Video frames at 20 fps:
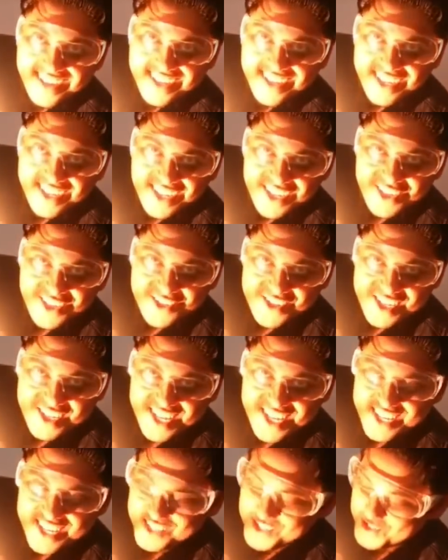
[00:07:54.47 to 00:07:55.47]
You
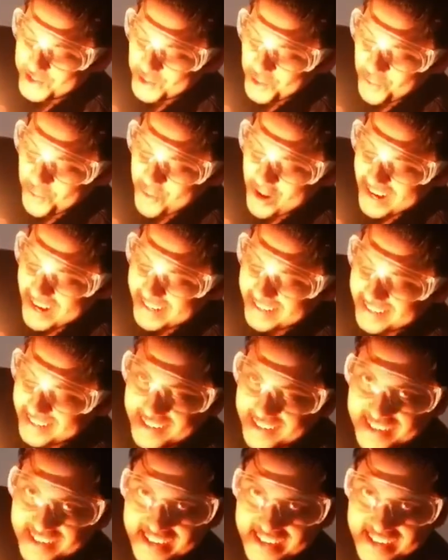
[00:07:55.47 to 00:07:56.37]
see, so bright